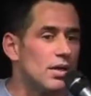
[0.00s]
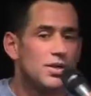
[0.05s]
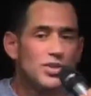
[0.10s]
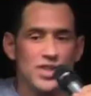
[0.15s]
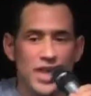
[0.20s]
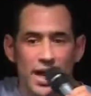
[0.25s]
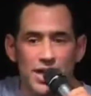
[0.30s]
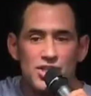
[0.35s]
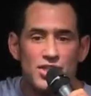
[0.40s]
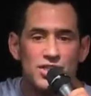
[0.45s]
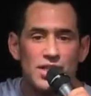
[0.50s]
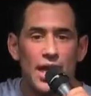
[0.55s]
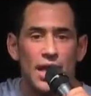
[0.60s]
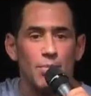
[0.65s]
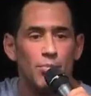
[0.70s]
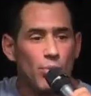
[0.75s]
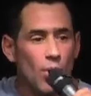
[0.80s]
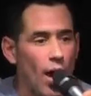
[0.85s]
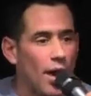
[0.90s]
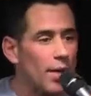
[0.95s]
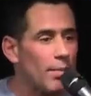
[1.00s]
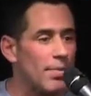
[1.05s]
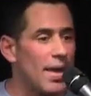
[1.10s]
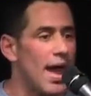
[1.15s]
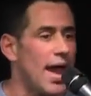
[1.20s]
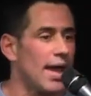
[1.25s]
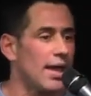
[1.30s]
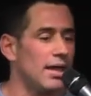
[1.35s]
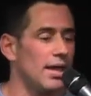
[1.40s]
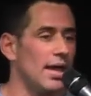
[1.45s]
changed his name, brought him
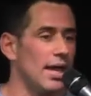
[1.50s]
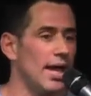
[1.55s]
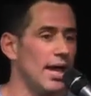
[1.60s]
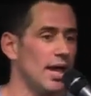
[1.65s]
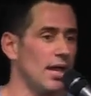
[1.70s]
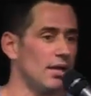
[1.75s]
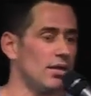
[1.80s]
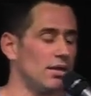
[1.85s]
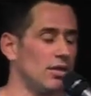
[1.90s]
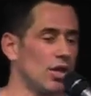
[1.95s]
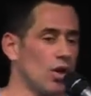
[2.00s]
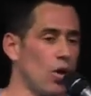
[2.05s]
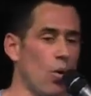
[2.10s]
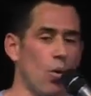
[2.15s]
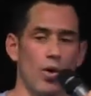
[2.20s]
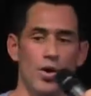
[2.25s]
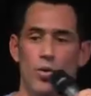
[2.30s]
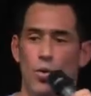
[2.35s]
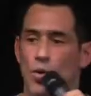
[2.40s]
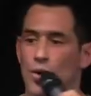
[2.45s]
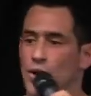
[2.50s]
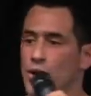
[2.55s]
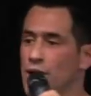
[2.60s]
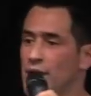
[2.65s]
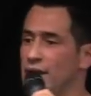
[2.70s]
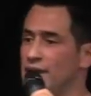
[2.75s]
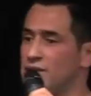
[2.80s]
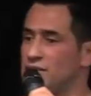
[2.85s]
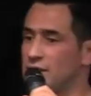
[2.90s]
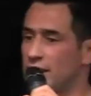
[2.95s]
back, and the court ordered
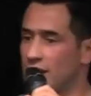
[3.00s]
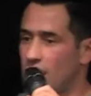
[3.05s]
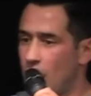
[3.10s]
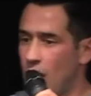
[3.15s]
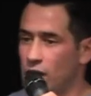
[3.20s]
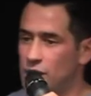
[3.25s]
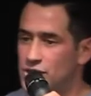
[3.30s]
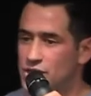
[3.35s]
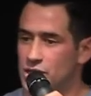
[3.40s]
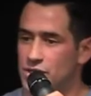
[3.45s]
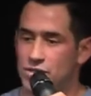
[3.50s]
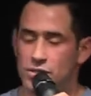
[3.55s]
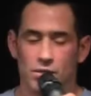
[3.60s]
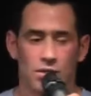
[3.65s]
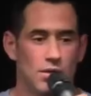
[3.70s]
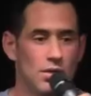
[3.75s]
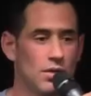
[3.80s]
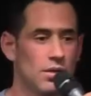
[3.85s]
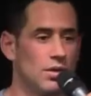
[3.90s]
a psychologist